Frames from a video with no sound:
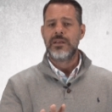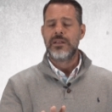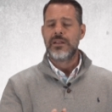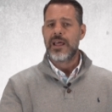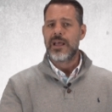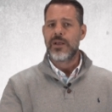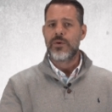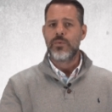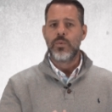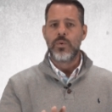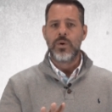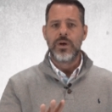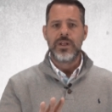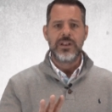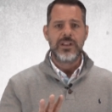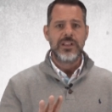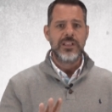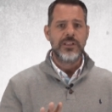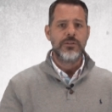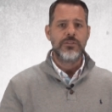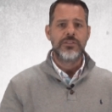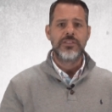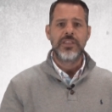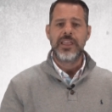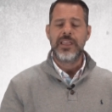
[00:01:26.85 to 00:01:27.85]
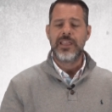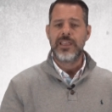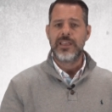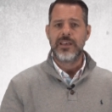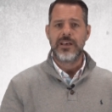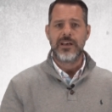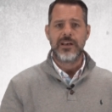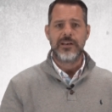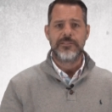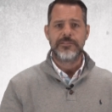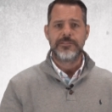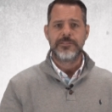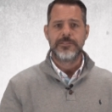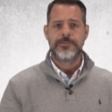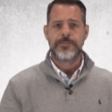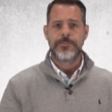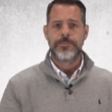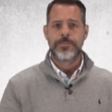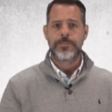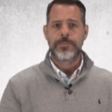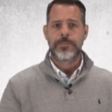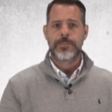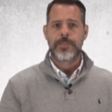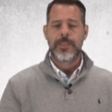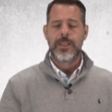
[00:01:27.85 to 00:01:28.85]
Like, what do you think of?
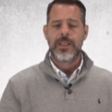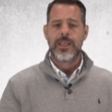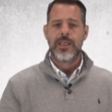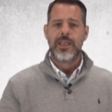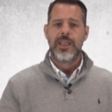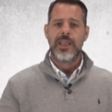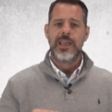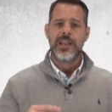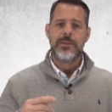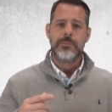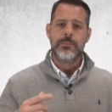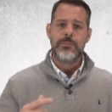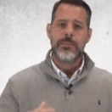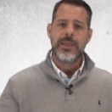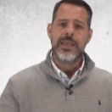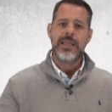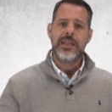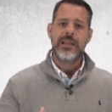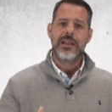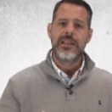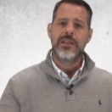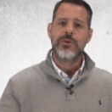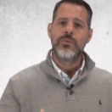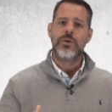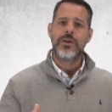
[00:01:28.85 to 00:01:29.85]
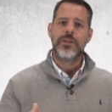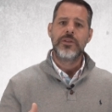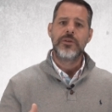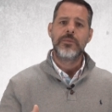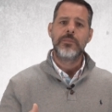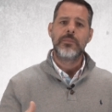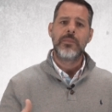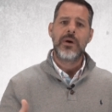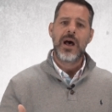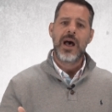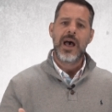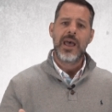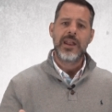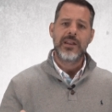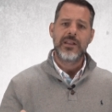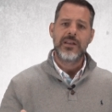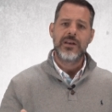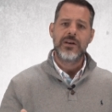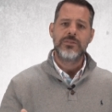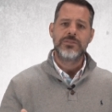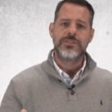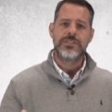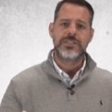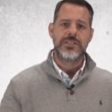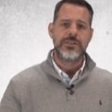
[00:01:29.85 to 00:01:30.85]
And immediately what your mind
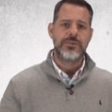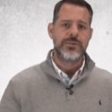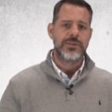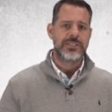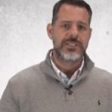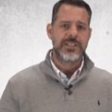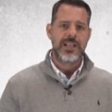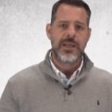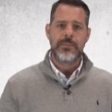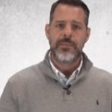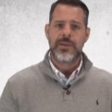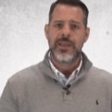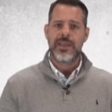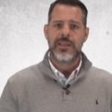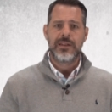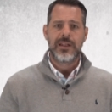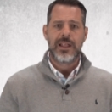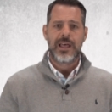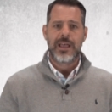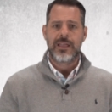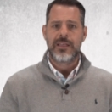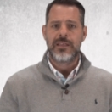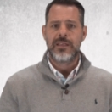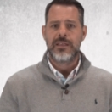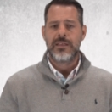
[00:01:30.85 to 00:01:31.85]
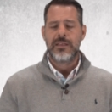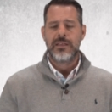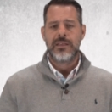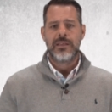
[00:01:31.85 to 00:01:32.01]
goes to is that, man, like